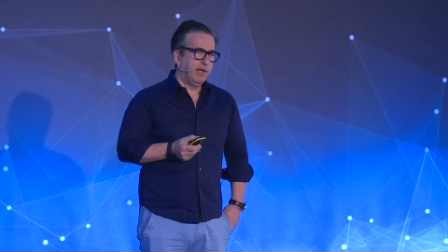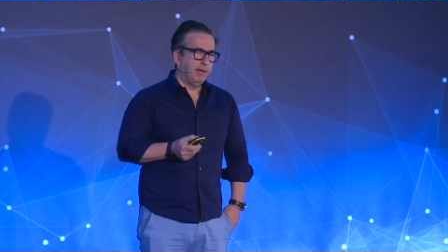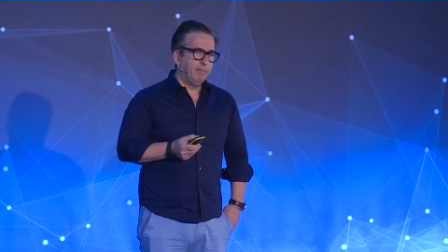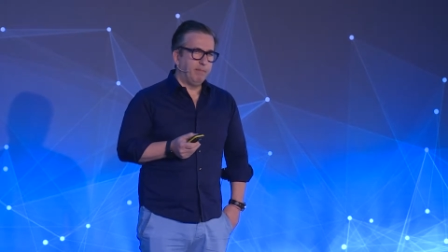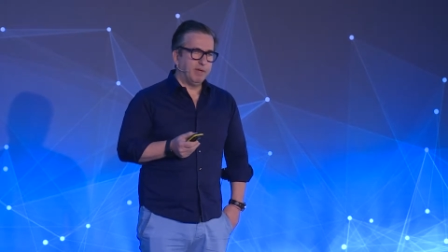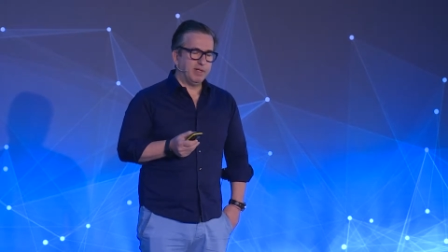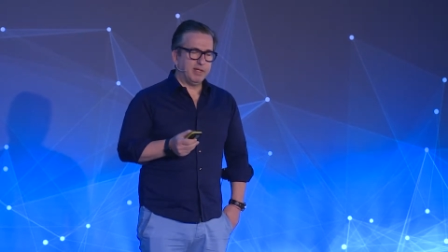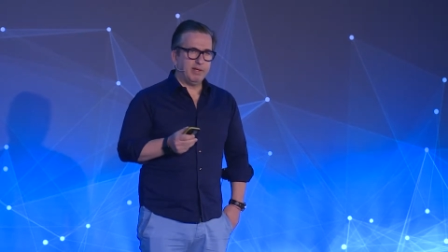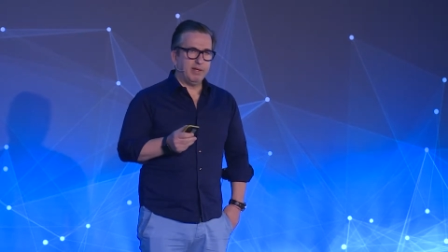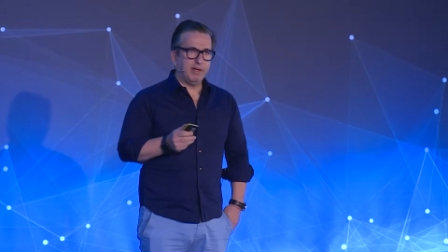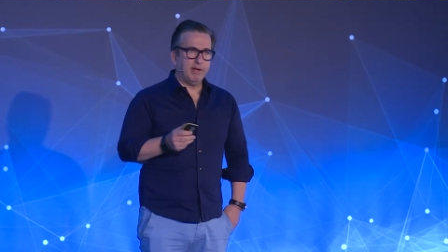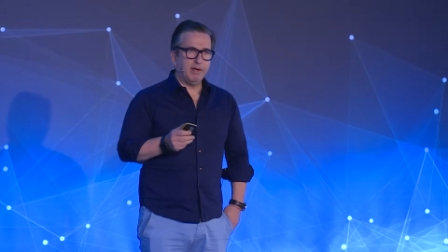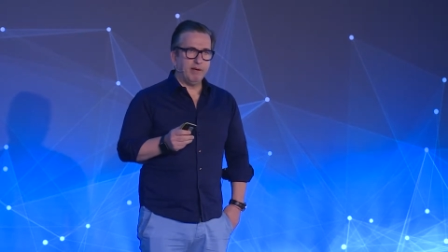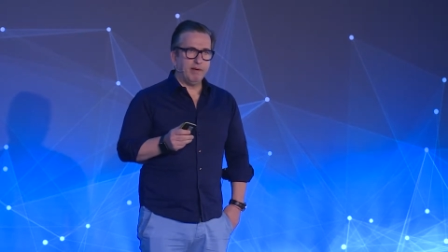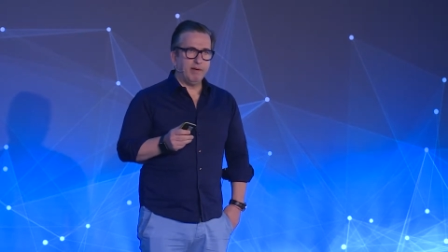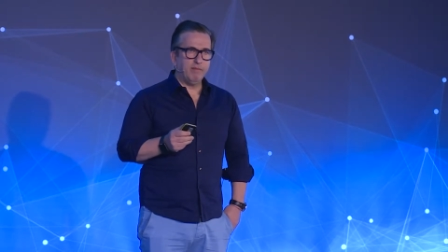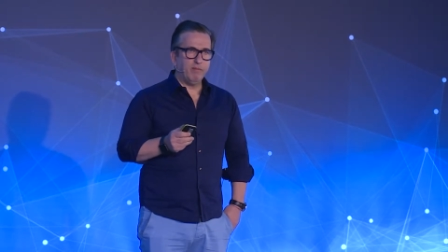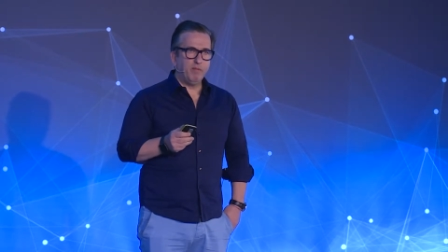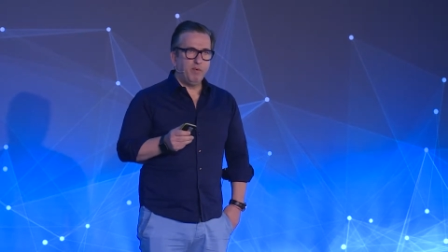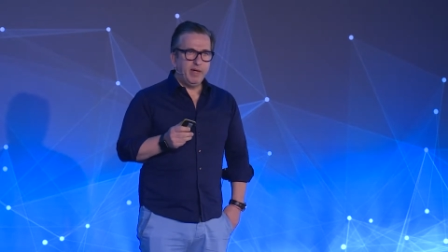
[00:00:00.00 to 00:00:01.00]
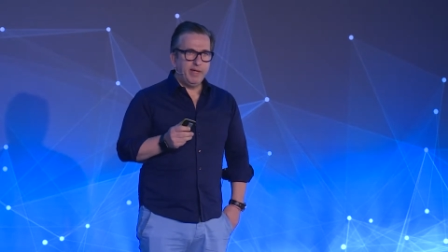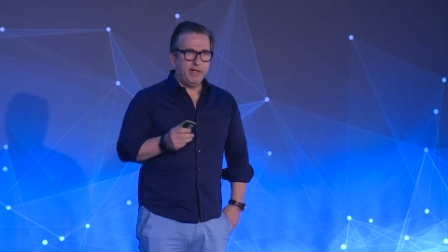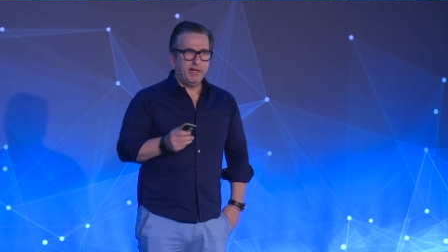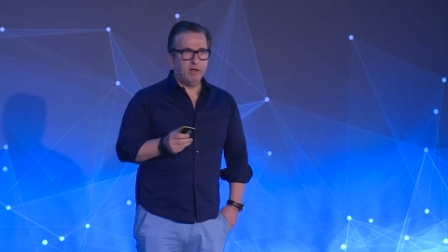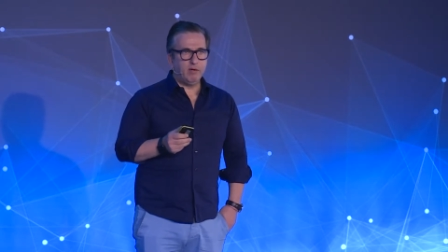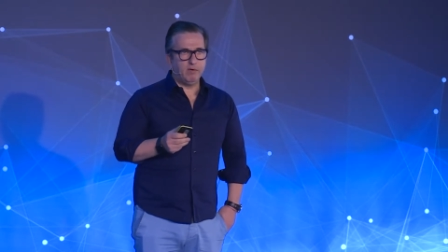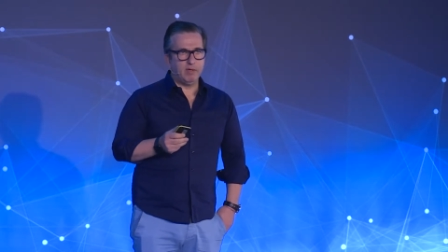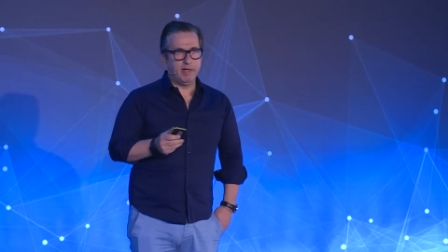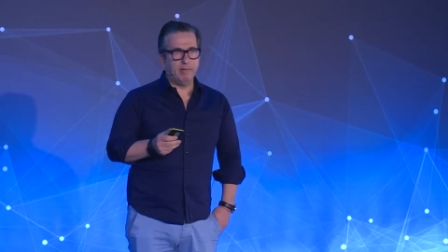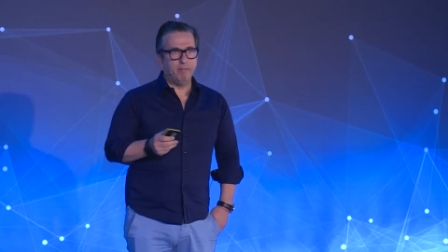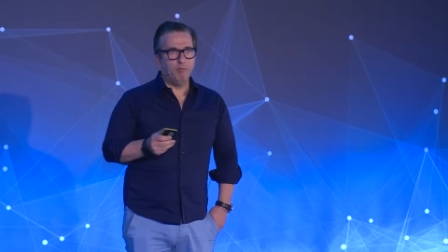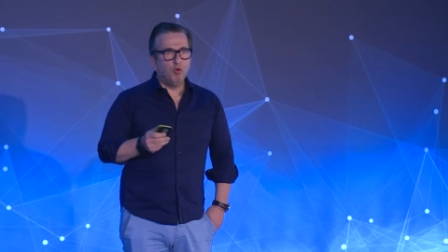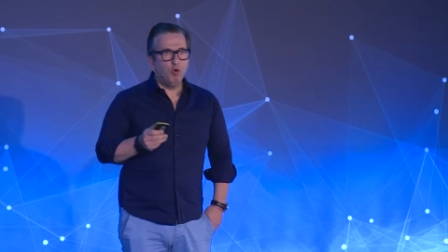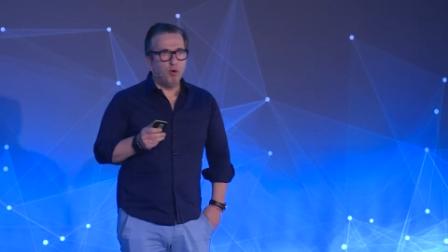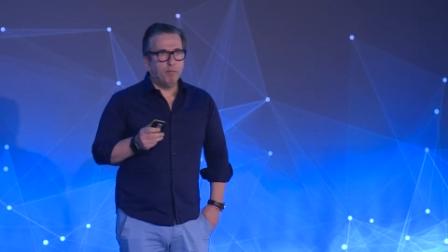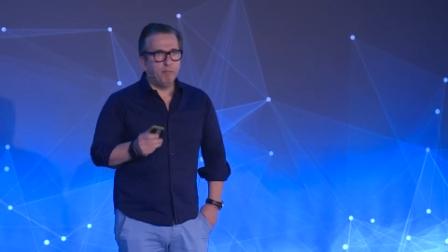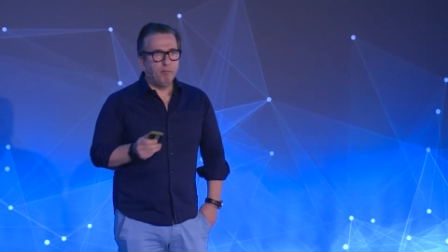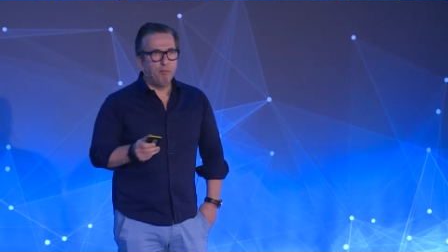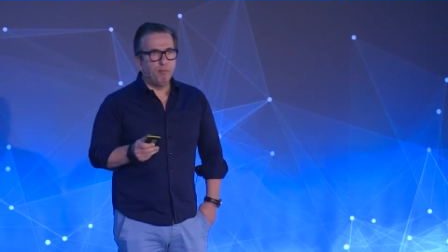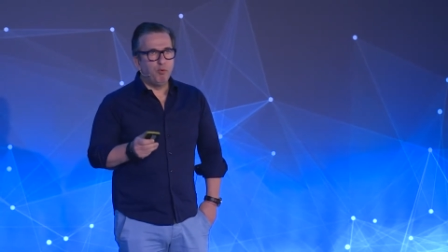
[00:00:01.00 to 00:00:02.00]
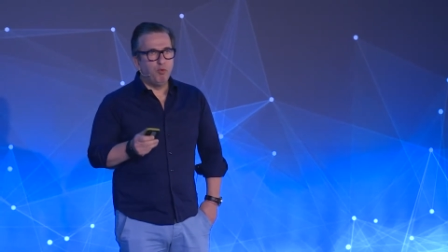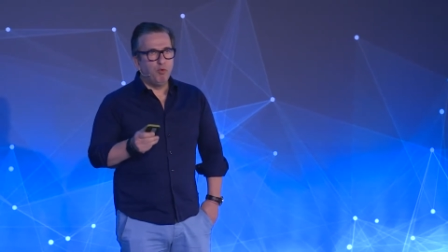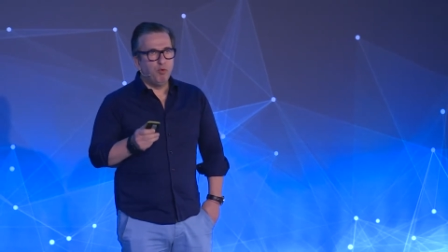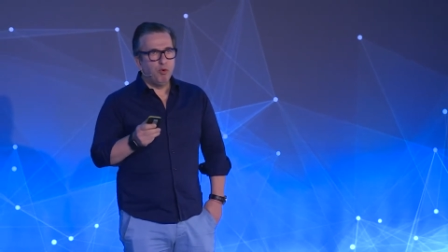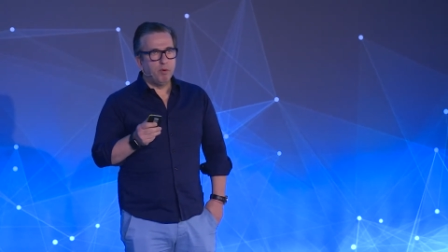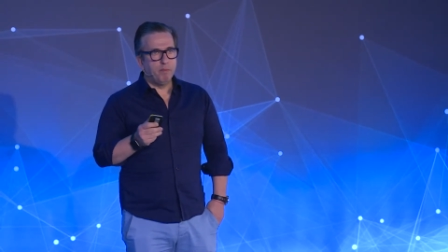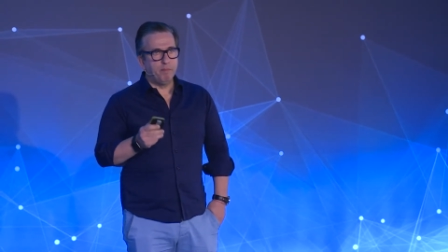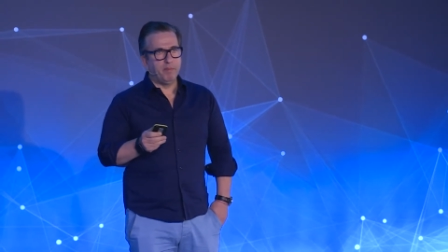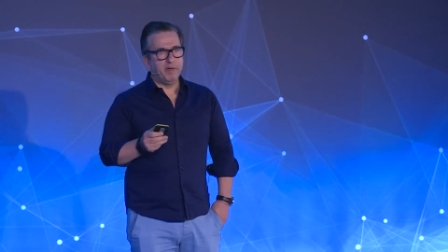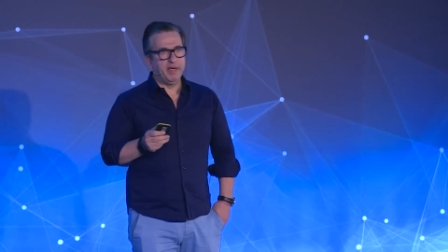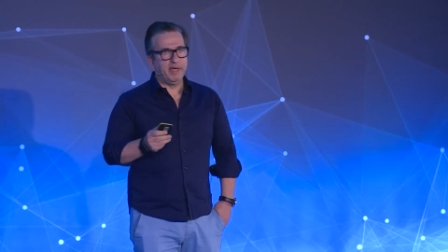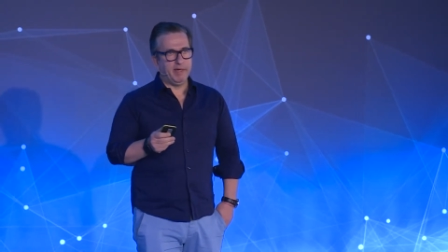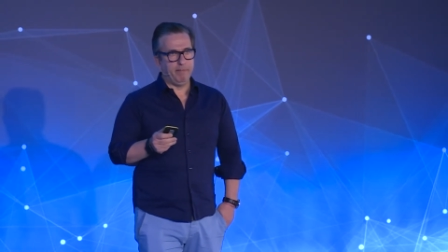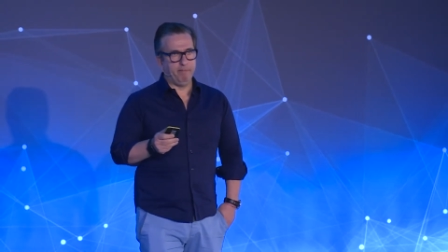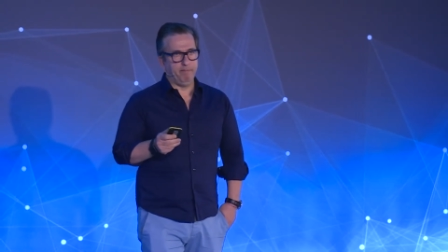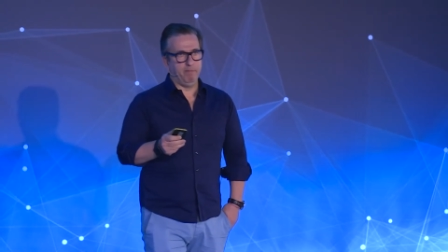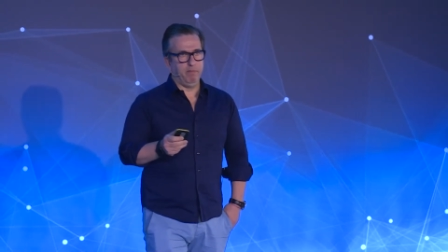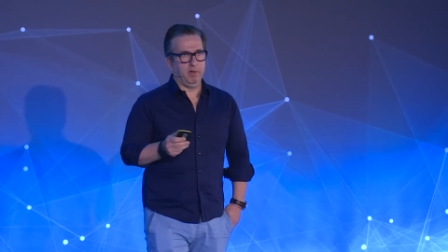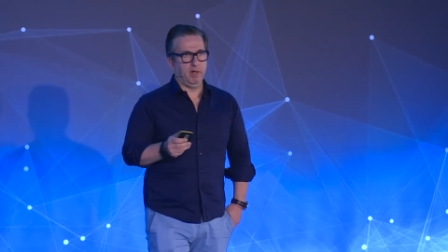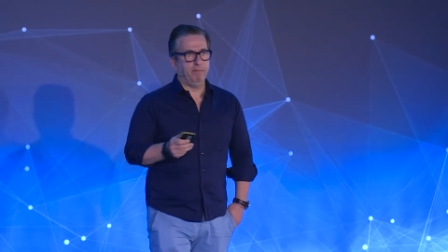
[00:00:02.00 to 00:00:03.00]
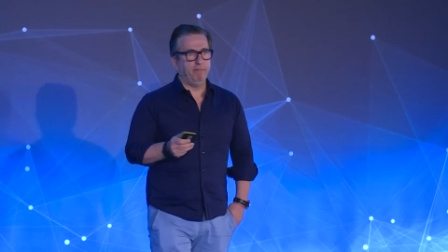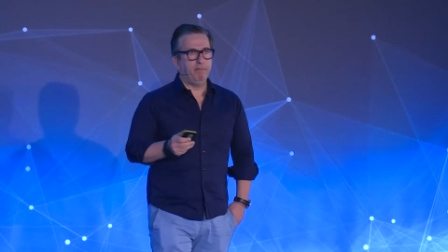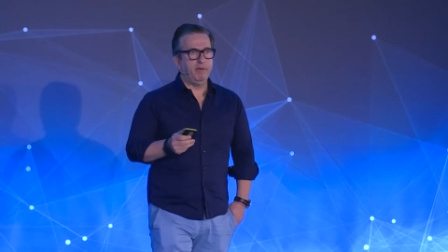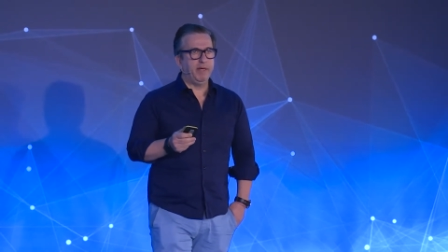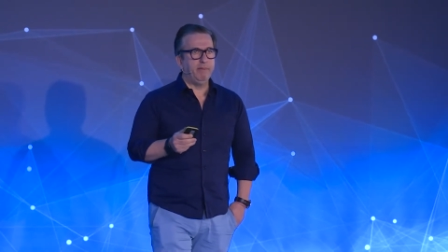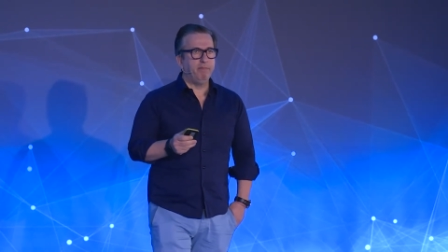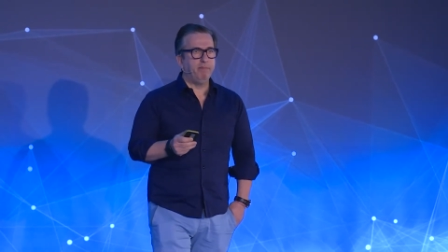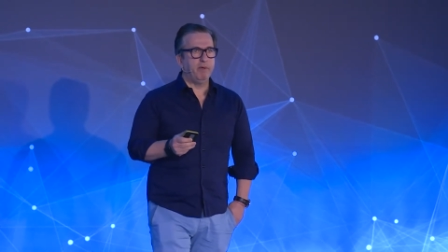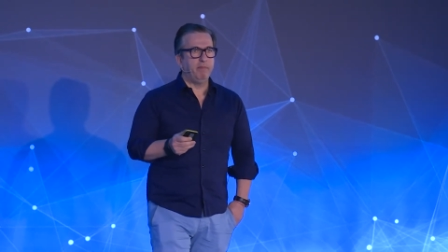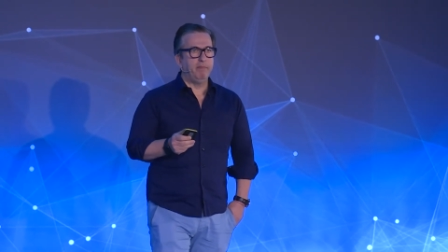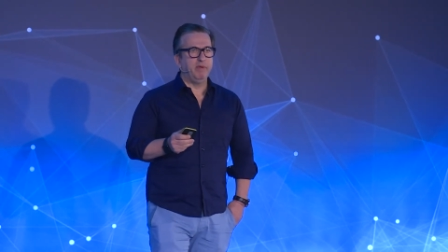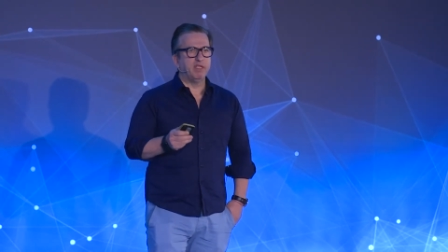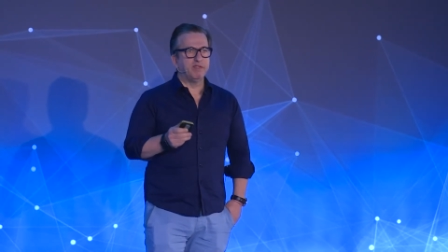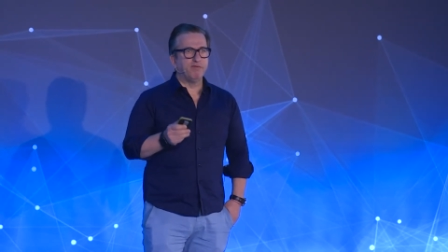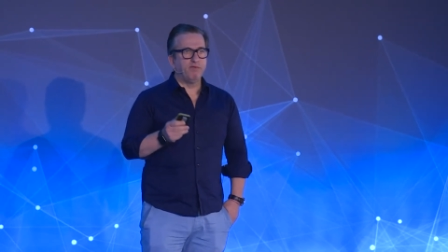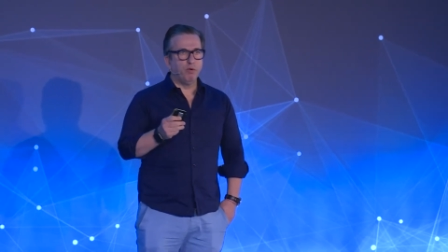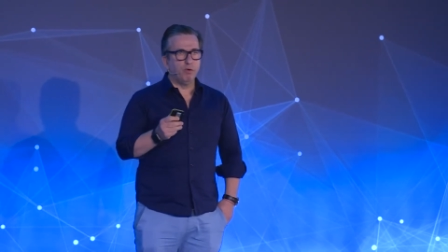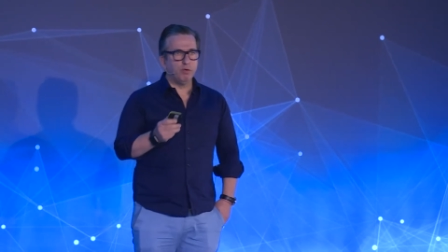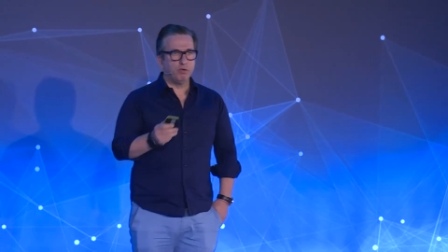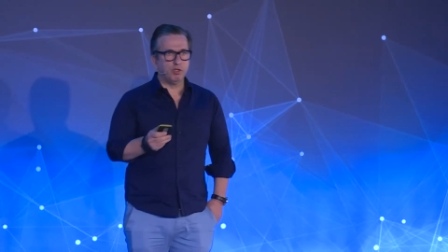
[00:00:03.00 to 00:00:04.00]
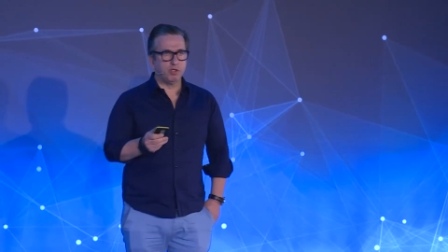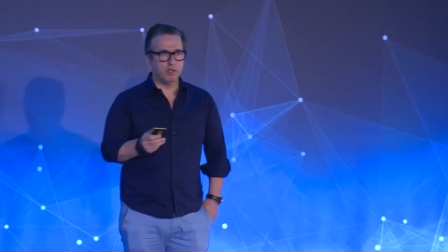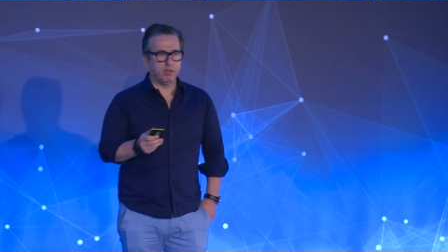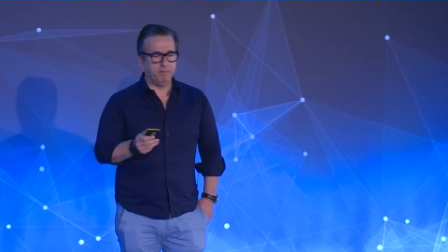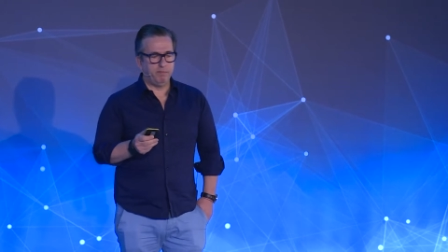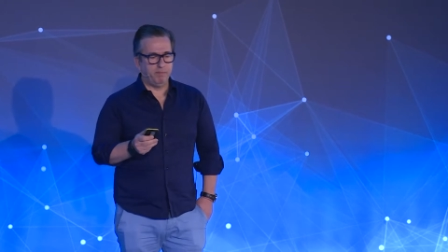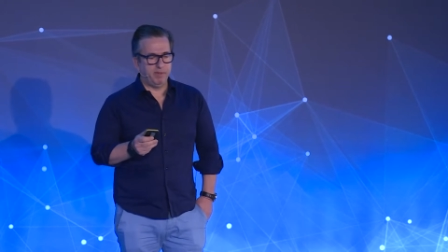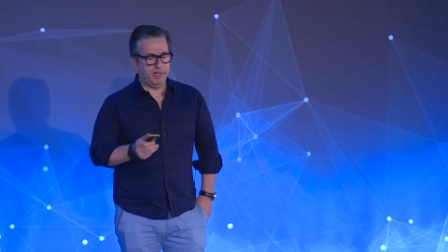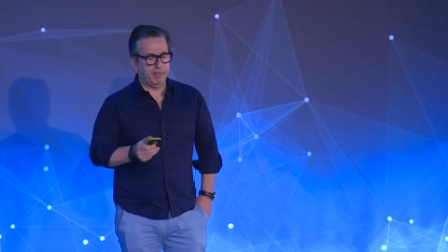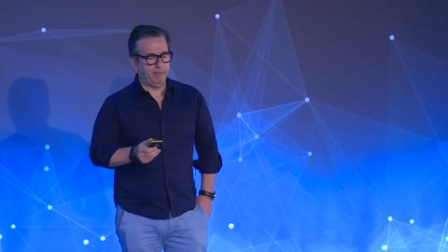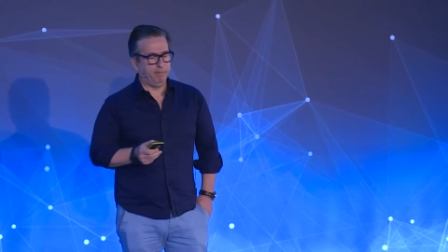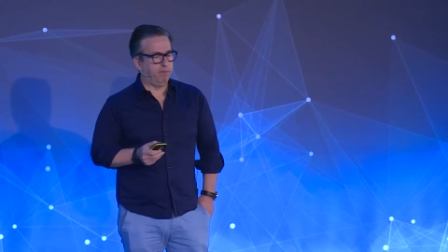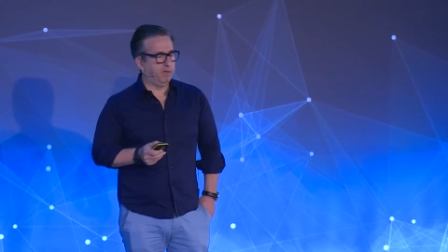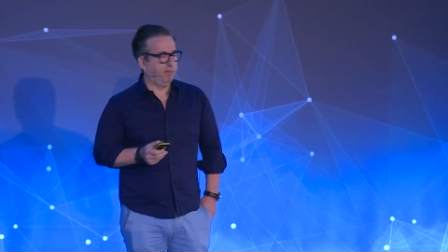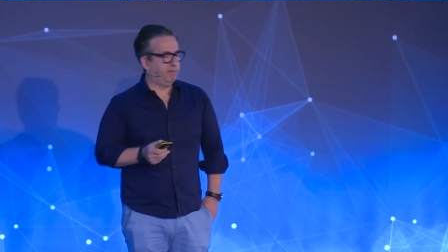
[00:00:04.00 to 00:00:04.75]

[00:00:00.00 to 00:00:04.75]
But we know there are more poor people and people, misfortunate people,